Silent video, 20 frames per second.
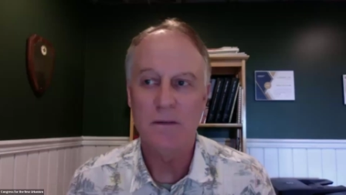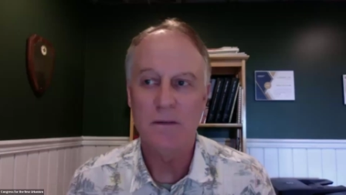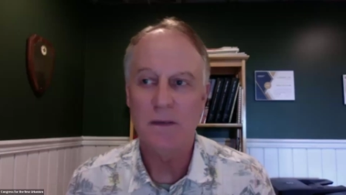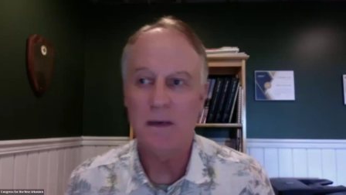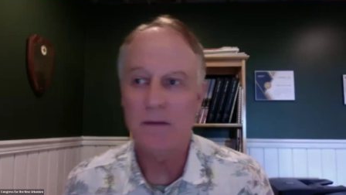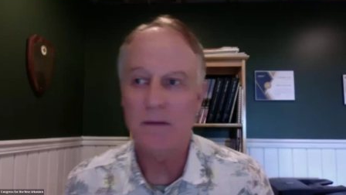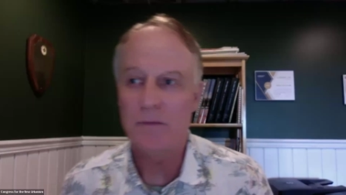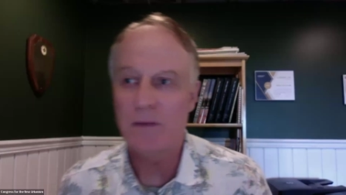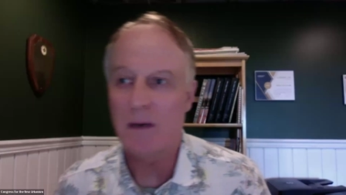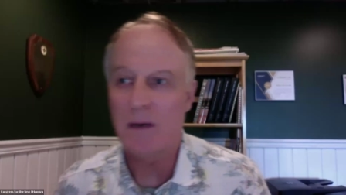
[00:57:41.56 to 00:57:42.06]

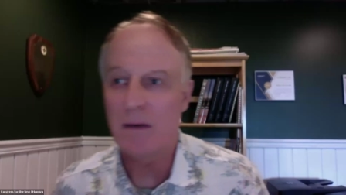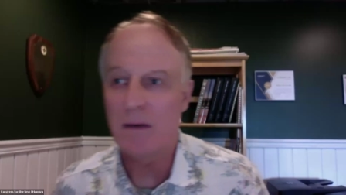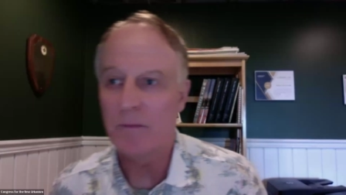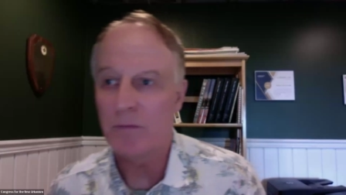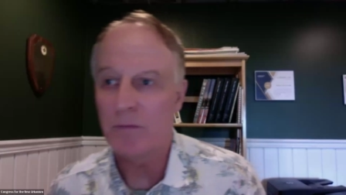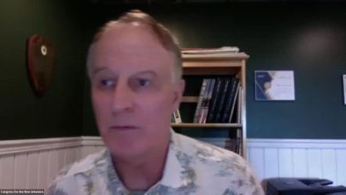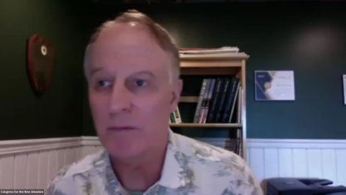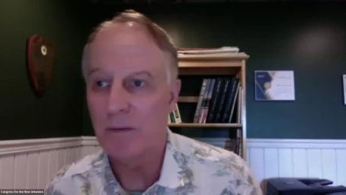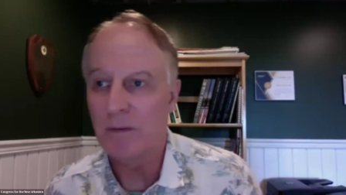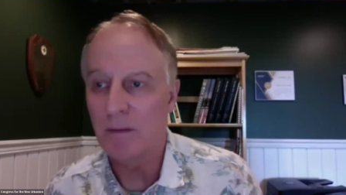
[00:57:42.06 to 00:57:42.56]
only have time
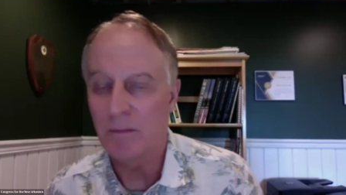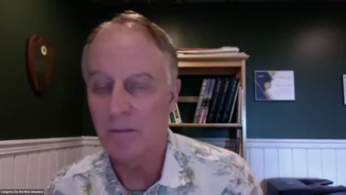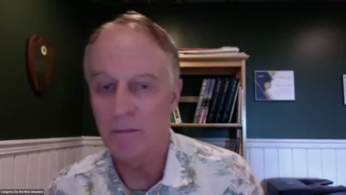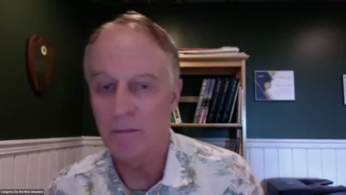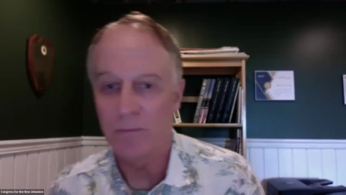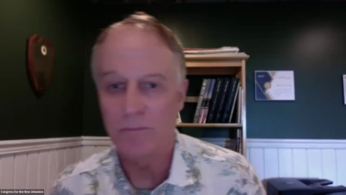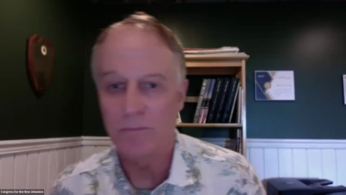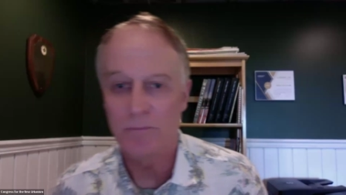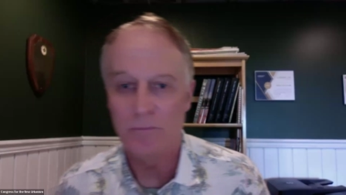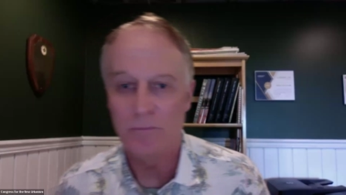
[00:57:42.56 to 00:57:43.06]
for
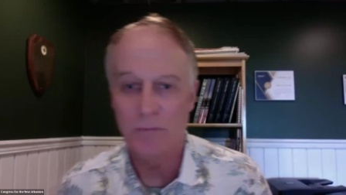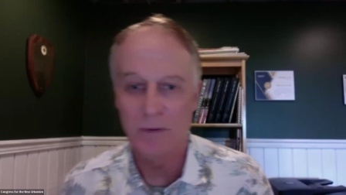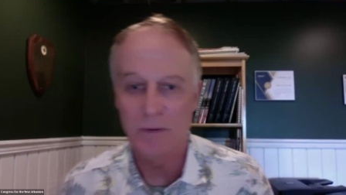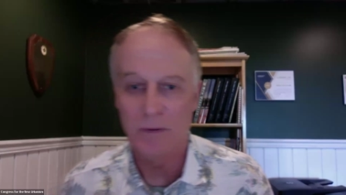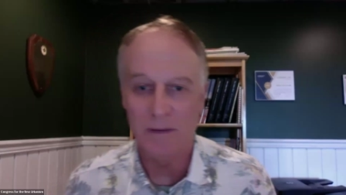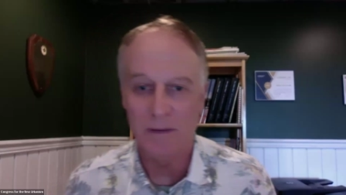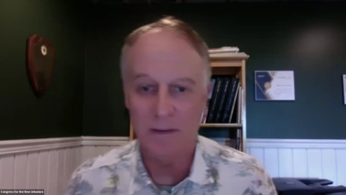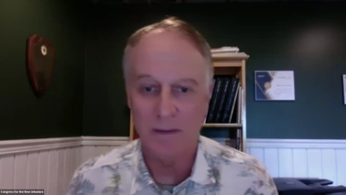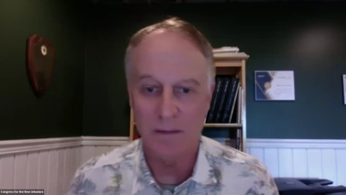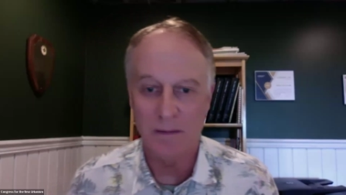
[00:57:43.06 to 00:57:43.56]
another
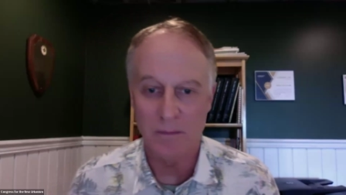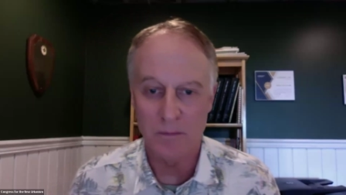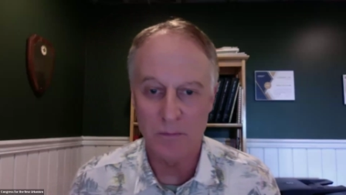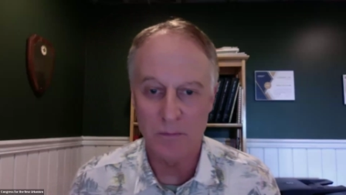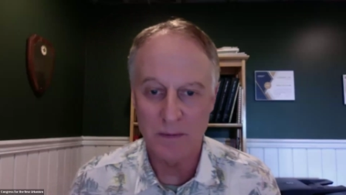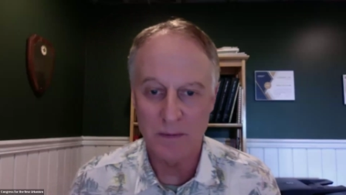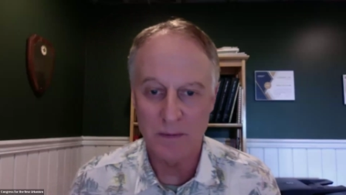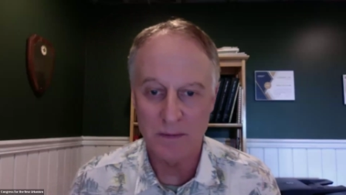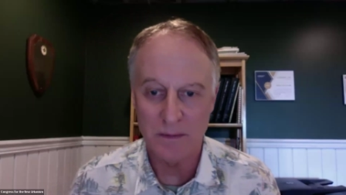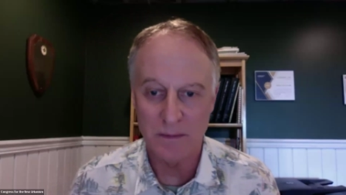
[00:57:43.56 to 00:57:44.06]

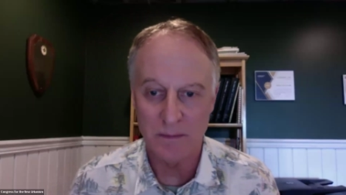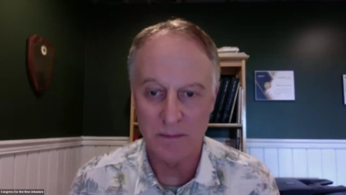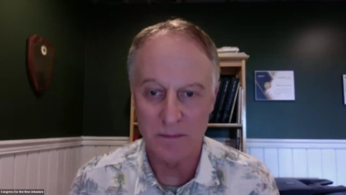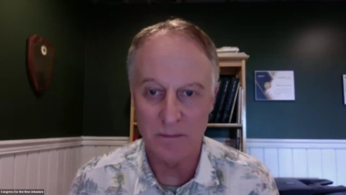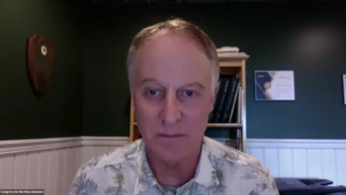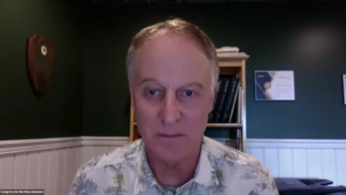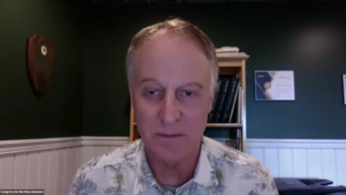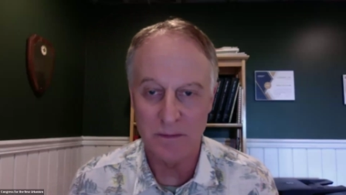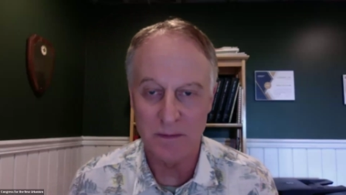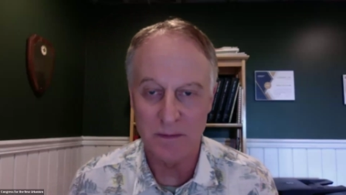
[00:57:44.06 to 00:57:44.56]
question
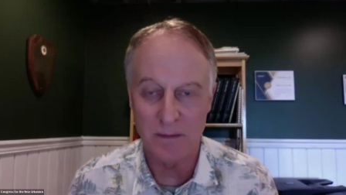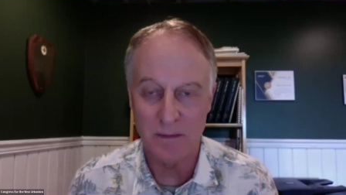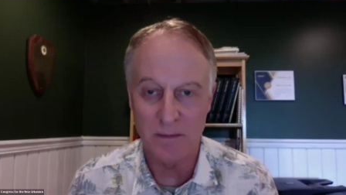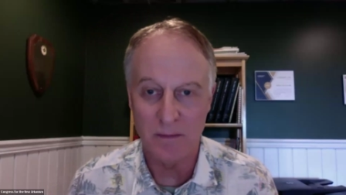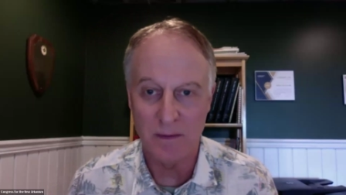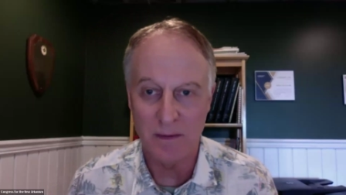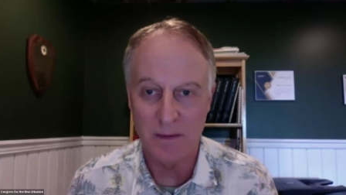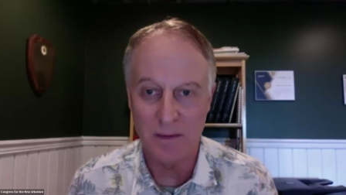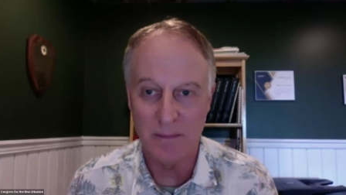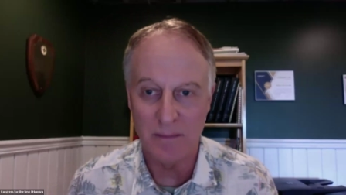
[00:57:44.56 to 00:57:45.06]
or
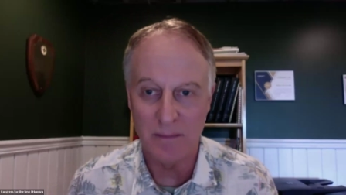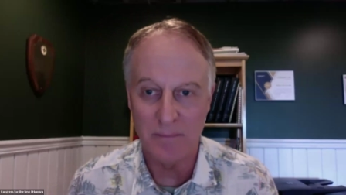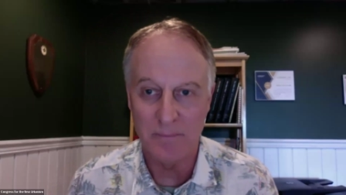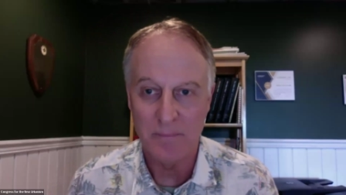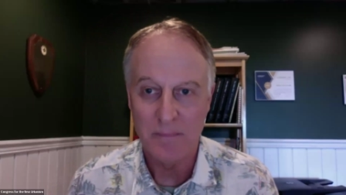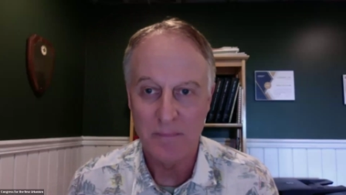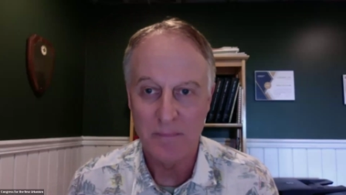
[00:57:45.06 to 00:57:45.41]
so.